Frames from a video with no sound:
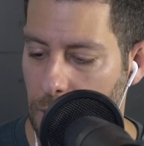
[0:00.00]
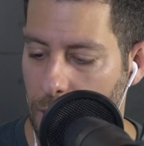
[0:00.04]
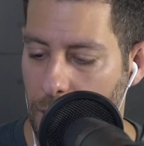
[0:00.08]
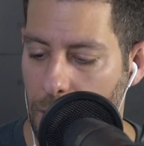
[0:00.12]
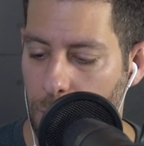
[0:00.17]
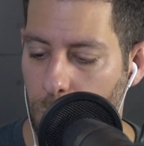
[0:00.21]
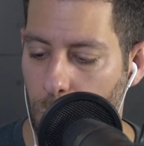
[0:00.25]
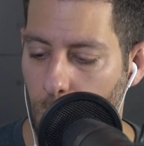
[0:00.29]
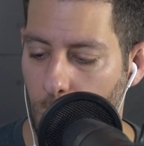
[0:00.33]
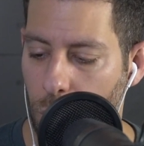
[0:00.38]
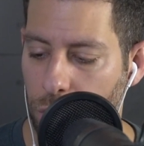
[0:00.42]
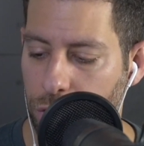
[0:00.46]

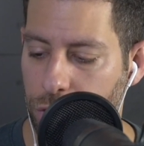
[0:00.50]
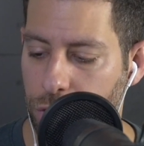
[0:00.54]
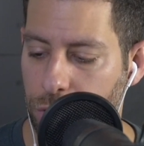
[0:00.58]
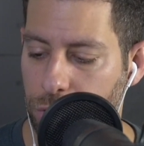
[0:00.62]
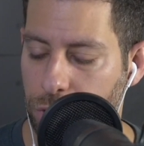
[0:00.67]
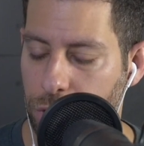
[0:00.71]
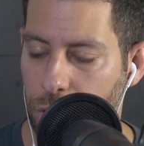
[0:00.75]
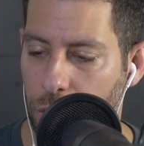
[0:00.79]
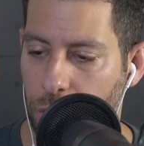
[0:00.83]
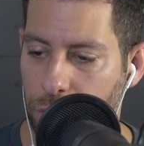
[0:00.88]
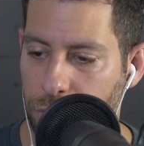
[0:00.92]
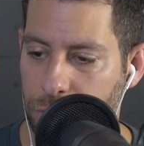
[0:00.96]
I want you
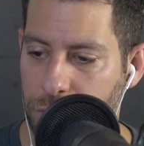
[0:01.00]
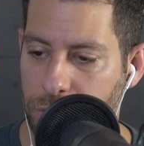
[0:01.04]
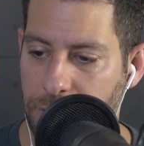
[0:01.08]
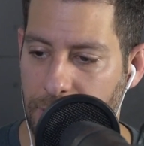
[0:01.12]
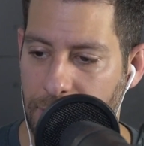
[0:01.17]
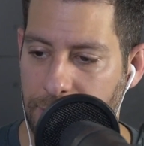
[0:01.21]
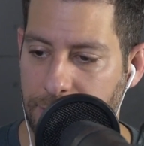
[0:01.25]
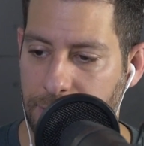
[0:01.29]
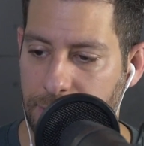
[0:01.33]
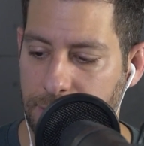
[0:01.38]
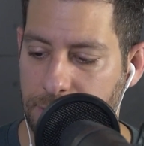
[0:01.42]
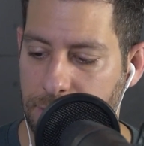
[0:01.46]
to
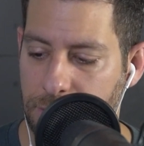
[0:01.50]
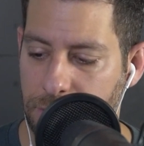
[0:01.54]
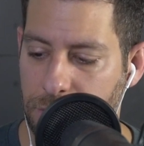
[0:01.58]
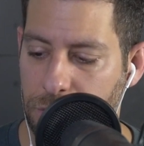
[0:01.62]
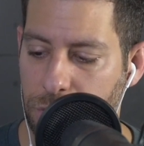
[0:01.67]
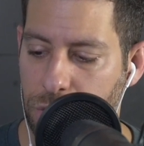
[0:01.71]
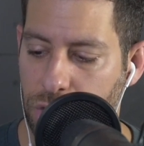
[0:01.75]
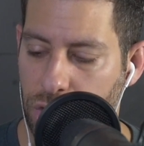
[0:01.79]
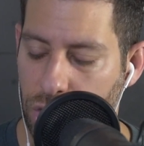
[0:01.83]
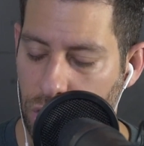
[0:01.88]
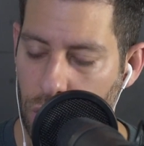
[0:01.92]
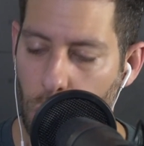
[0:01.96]
understand this. This
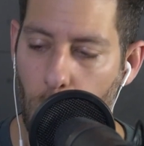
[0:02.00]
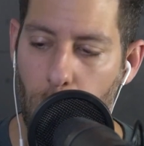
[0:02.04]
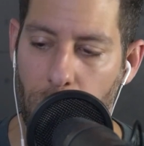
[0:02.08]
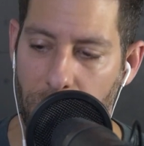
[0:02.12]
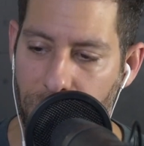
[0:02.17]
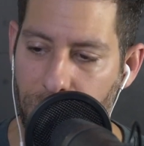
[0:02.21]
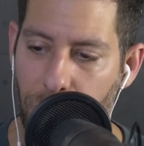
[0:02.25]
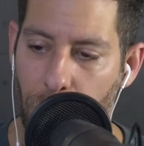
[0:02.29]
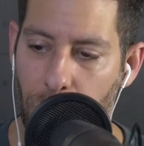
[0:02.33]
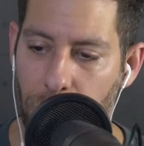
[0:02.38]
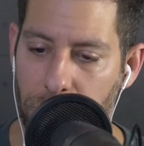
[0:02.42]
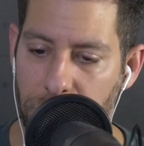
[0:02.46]
is so
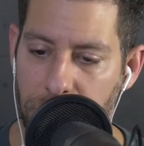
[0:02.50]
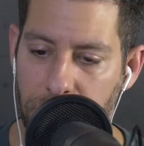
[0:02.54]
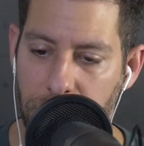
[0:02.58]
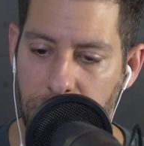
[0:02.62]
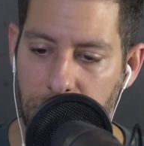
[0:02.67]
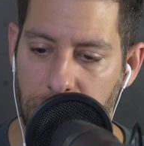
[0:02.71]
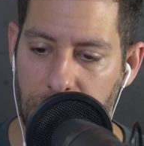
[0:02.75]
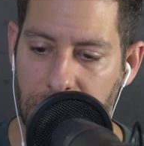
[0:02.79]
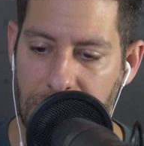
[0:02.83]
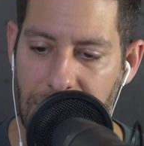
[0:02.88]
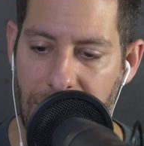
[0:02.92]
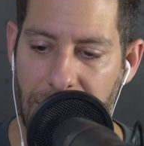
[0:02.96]
important.
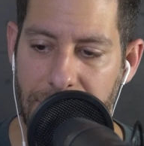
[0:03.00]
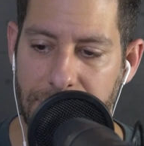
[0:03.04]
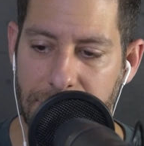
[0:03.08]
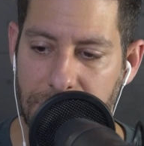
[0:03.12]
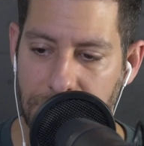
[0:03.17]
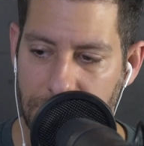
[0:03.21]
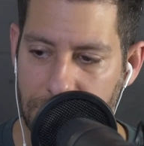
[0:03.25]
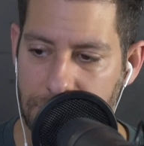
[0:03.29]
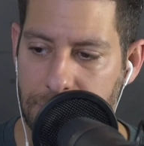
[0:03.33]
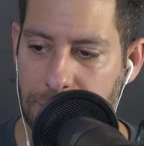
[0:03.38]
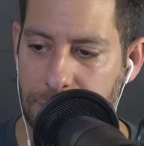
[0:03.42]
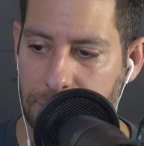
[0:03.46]

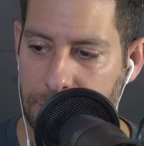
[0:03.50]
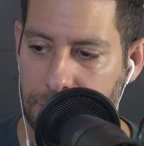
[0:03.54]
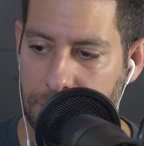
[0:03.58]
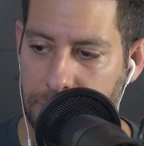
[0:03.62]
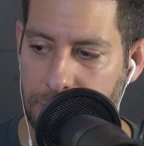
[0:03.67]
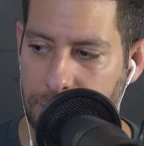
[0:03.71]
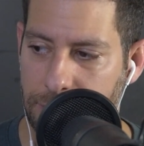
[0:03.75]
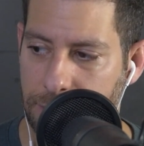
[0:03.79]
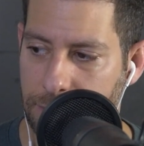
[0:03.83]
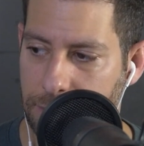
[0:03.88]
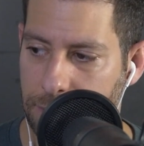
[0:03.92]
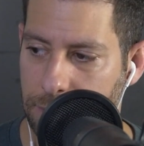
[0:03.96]
Guys, listen to
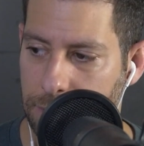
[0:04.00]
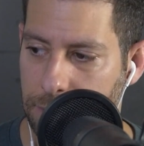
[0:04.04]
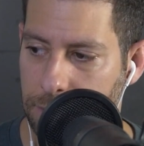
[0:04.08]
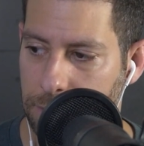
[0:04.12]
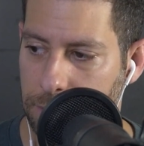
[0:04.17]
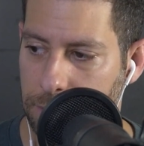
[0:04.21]
this.